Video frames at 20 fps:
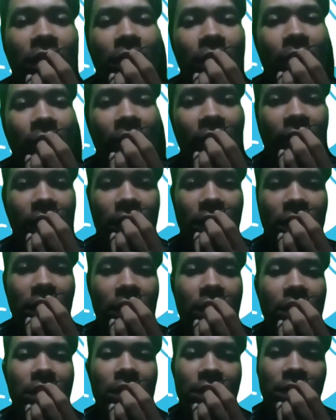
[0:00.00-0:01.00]

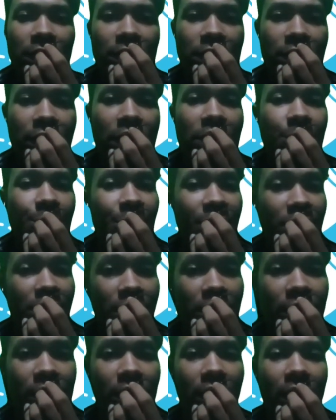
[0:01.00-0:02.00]
writing, listening, and speaking,
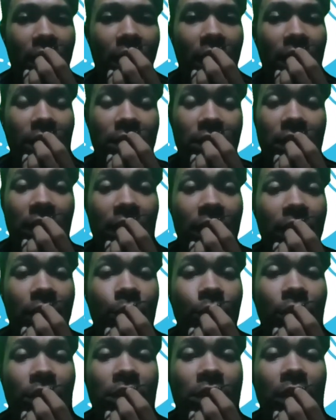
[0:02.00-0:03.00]
as they
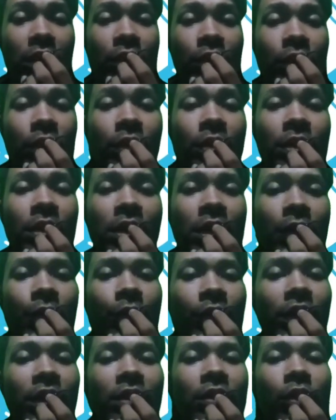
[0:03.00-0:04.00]
naturally occur
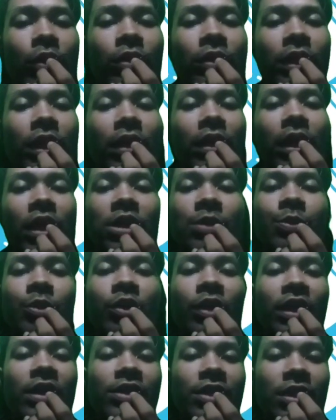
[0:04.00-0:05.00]
within content
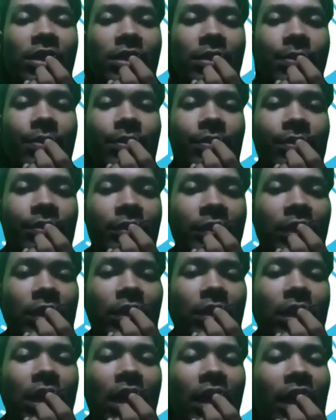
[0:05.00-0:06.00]
explorations.
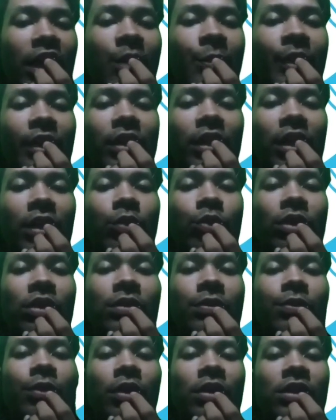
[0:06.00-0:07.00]
Academic language
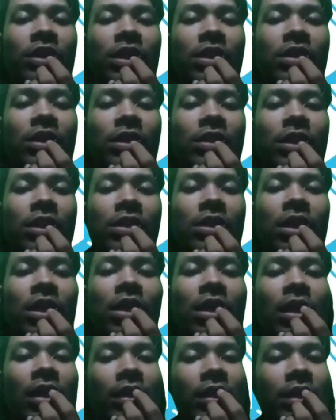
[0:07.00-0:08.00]
functions such as
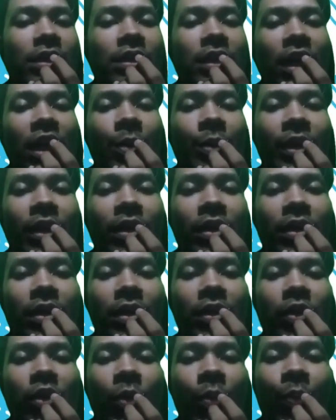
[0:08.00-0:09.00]

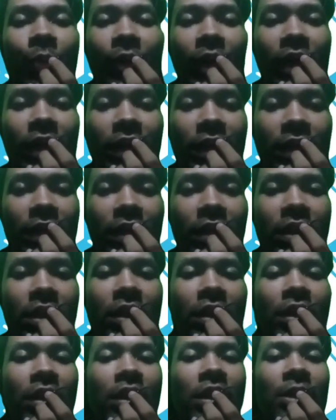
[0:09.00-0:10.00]
describing, comparing,
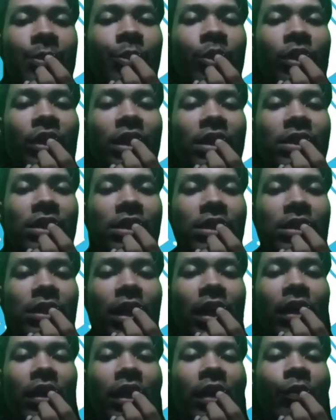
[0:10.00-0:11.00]
hypothesizing,
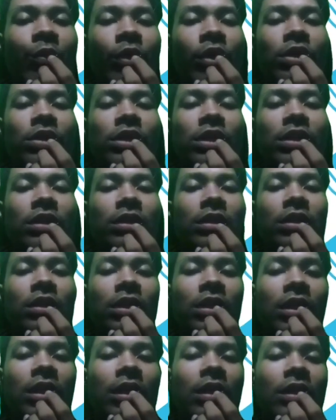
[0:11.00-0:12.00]
and evaluation
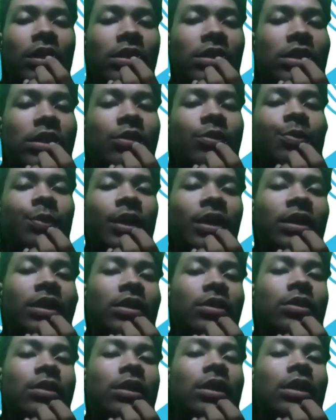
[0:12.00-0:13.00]
receive
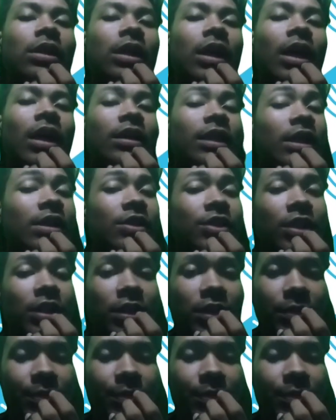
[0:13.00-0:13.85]
particular attention.